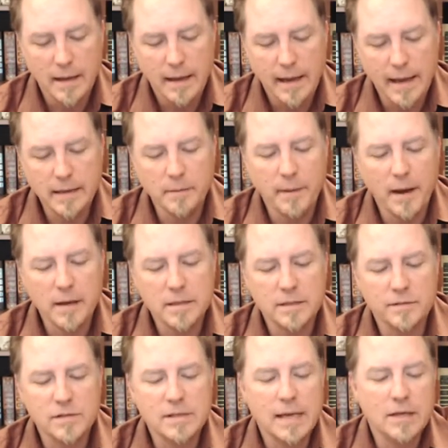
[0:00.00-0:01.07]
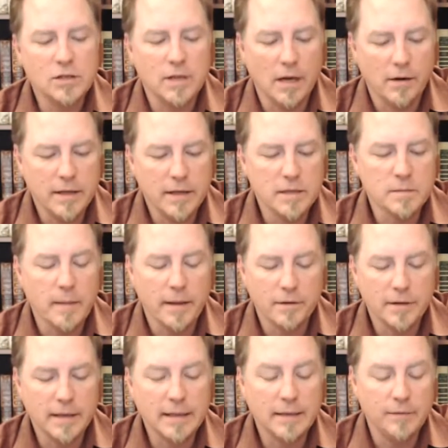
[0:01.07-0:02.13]
and a box of stationery mother
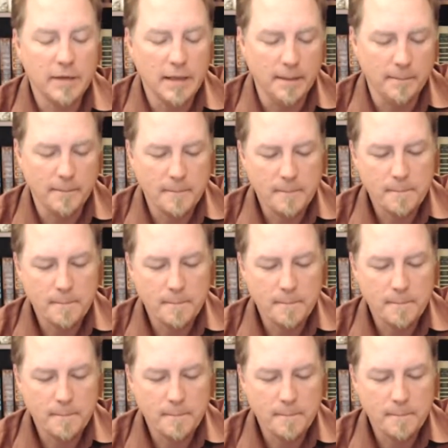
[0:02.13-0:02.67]
had given him.